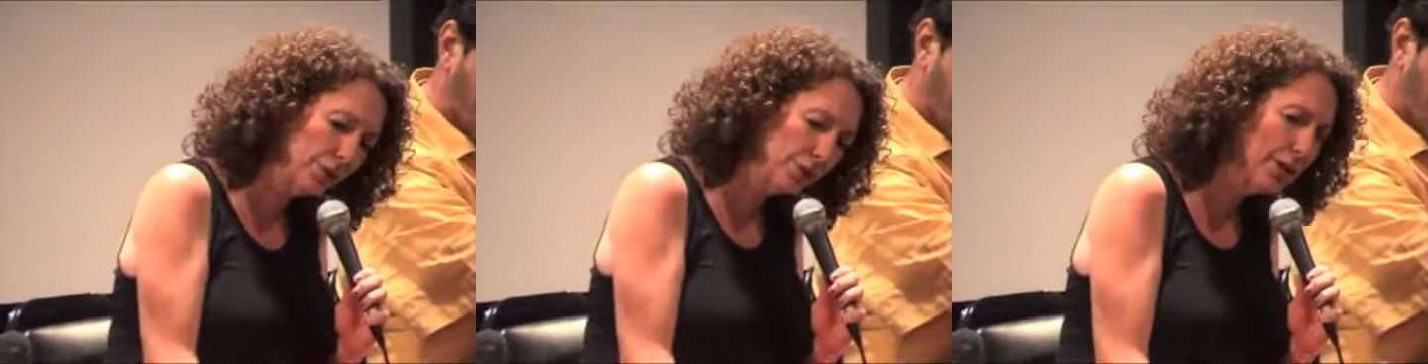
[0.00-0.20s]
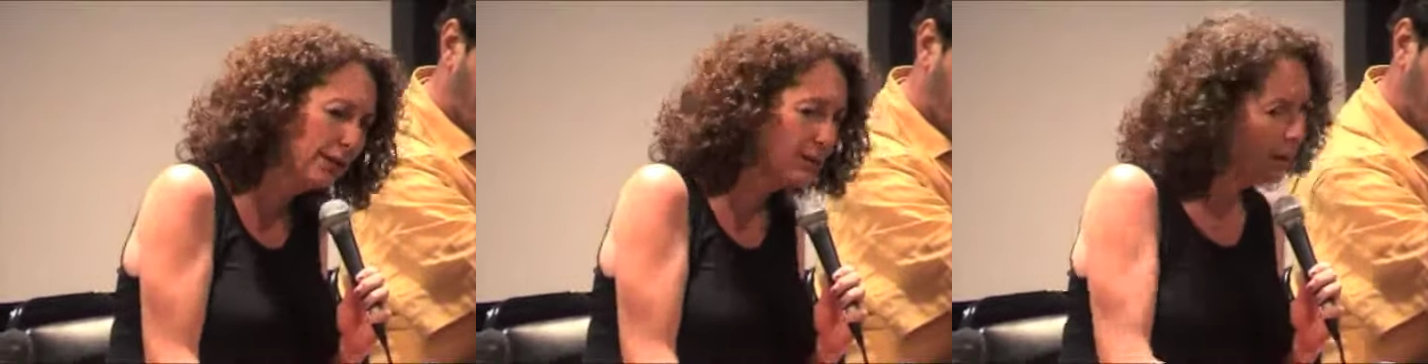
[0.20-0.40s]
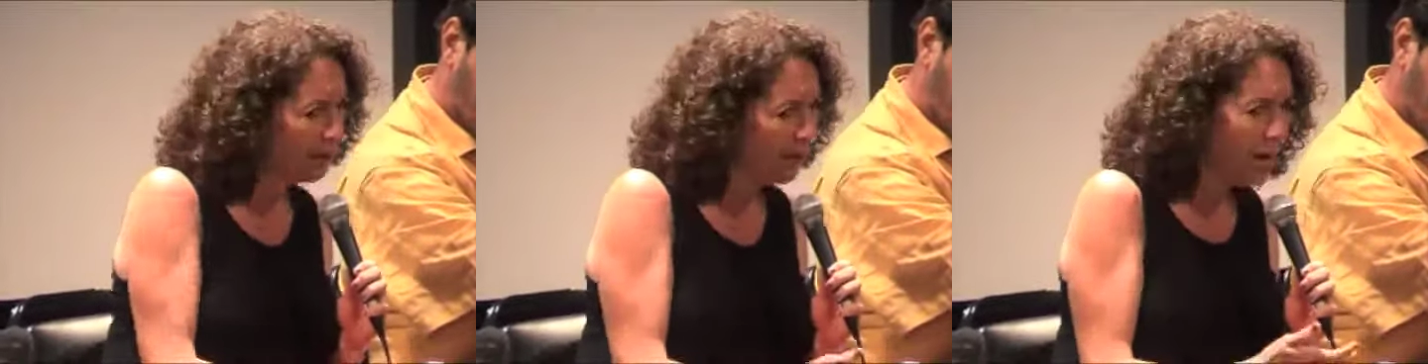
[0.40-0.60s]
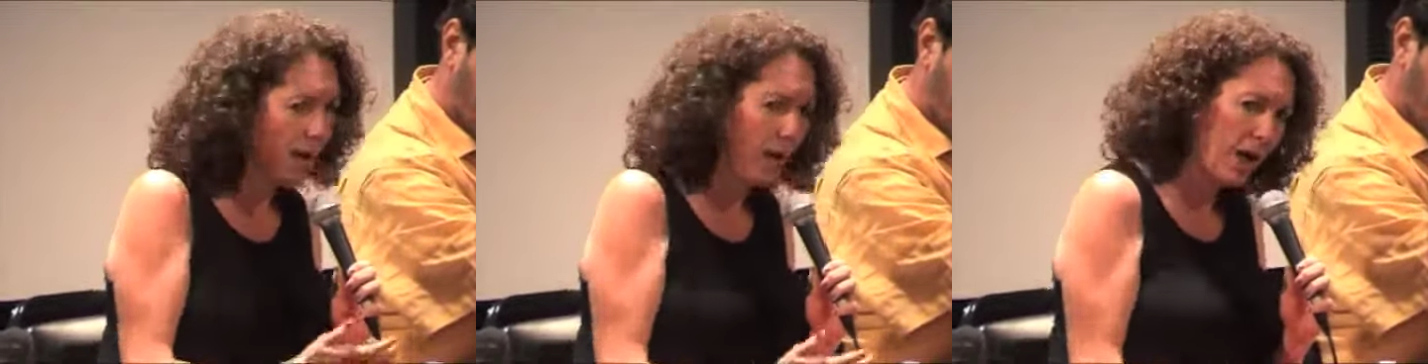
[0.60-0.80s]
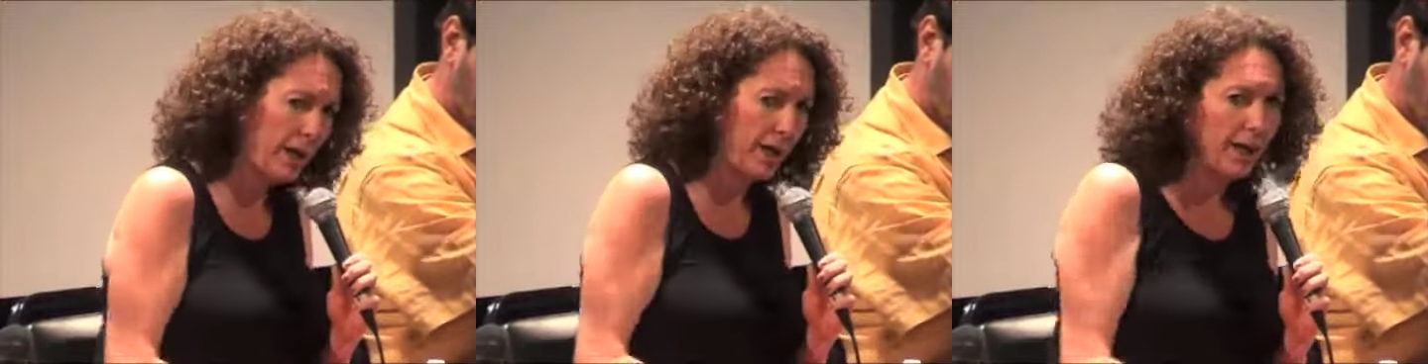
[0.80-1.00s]
shooting time,
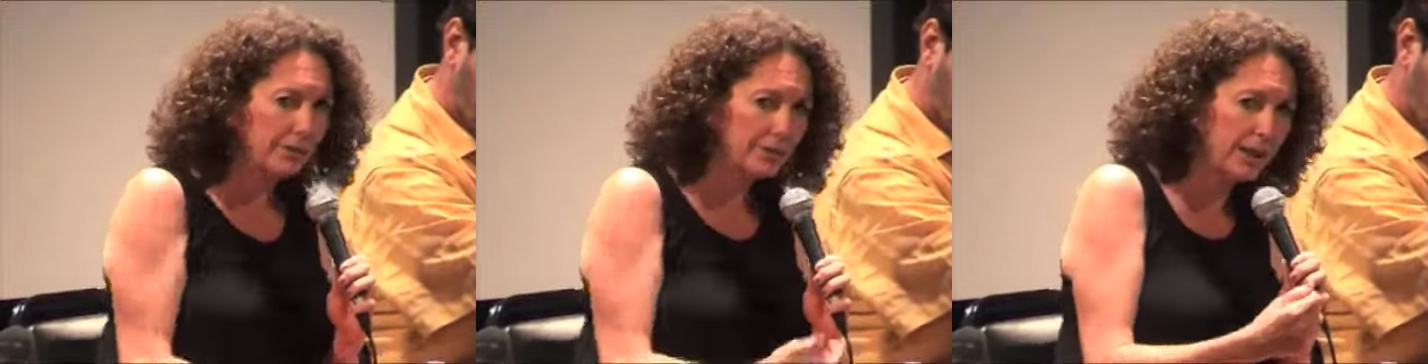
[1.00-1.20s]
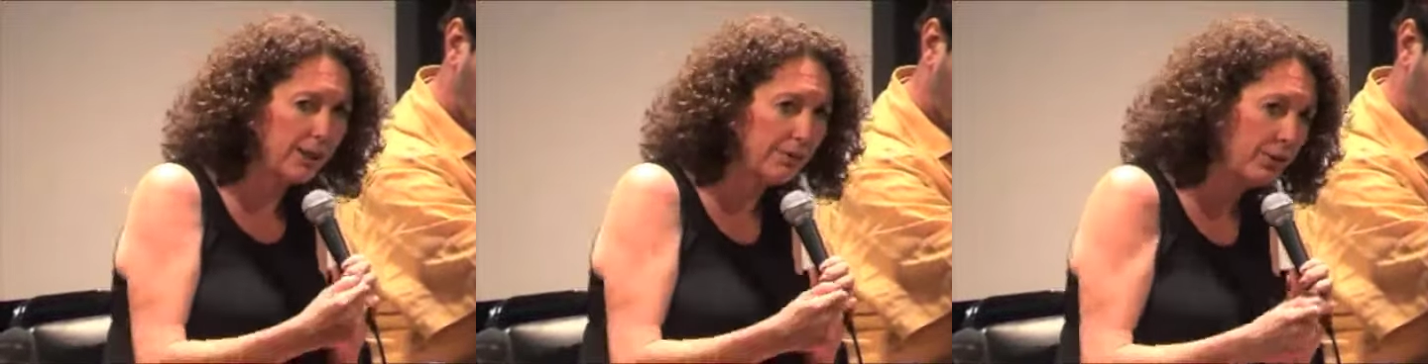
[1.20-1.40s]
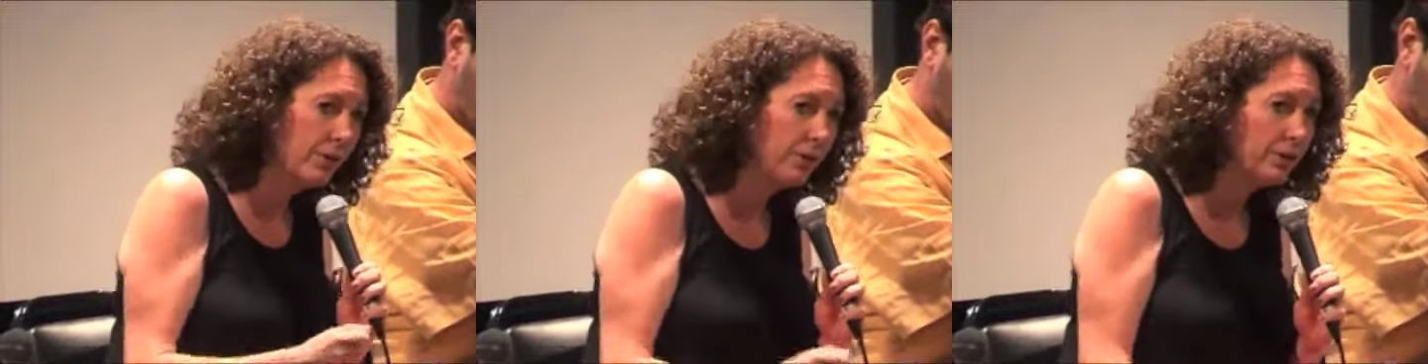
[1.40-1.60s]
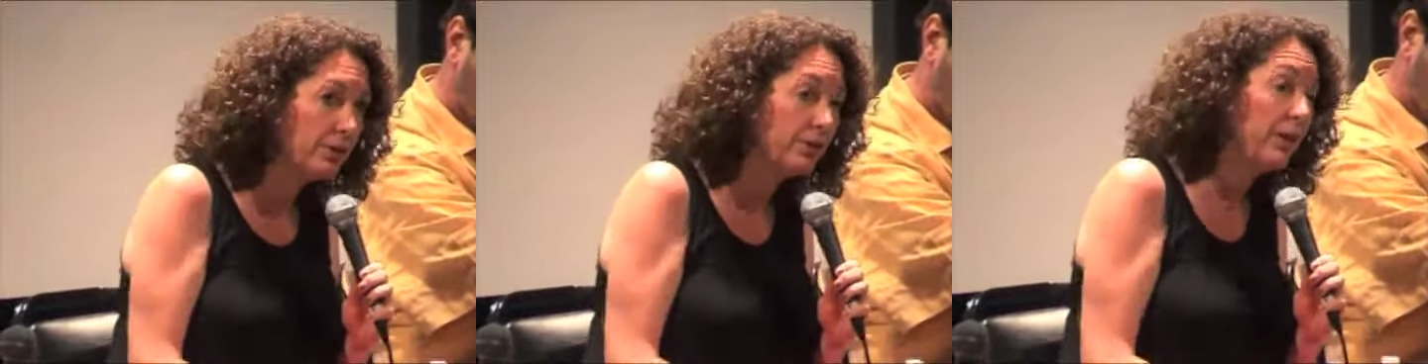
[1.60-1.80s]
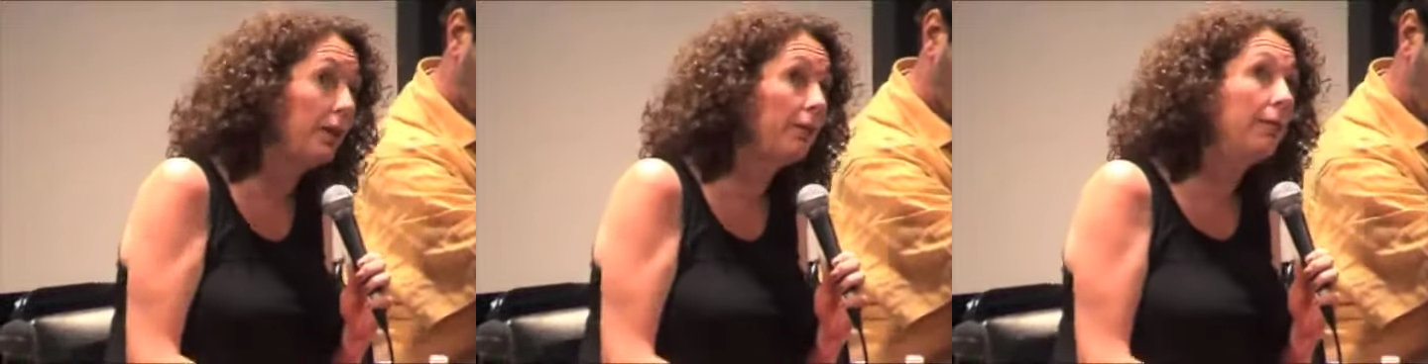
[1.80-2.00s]
I have to have
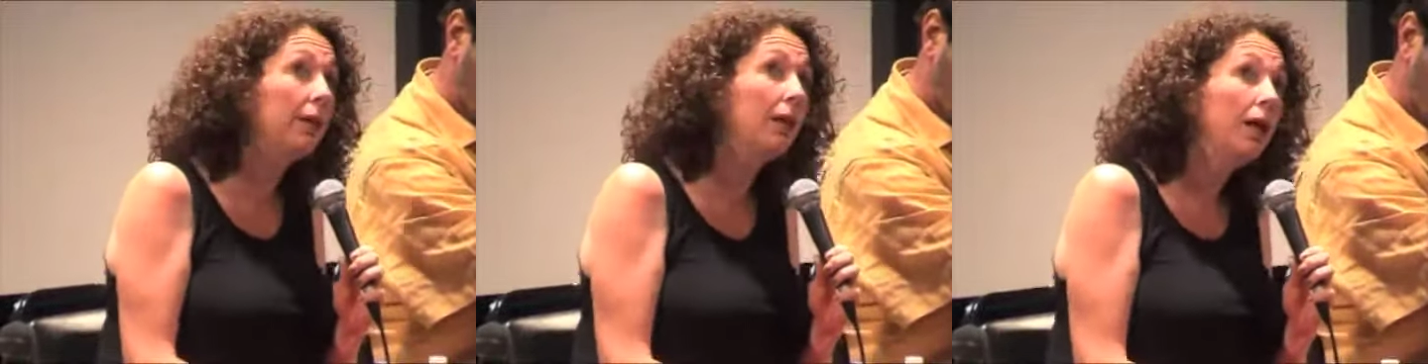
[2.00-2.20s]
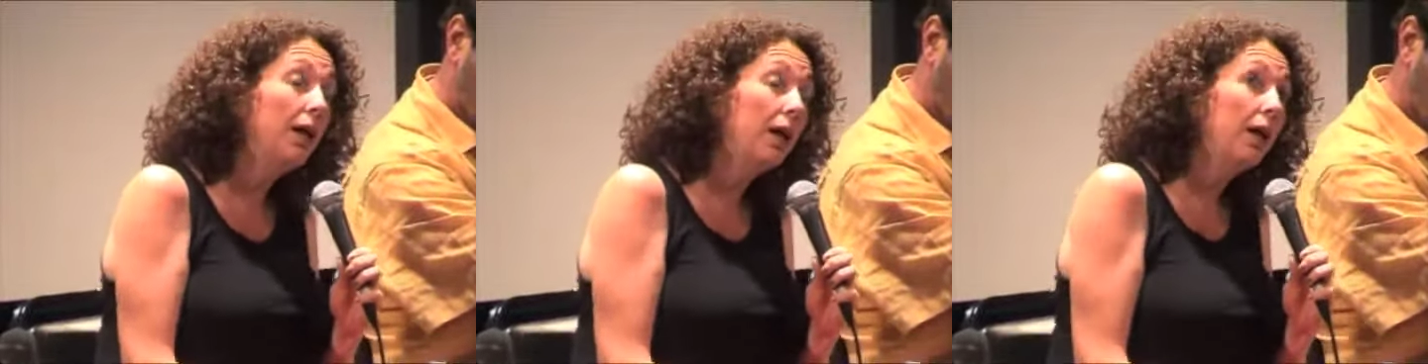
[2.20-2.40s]
rehearsal time.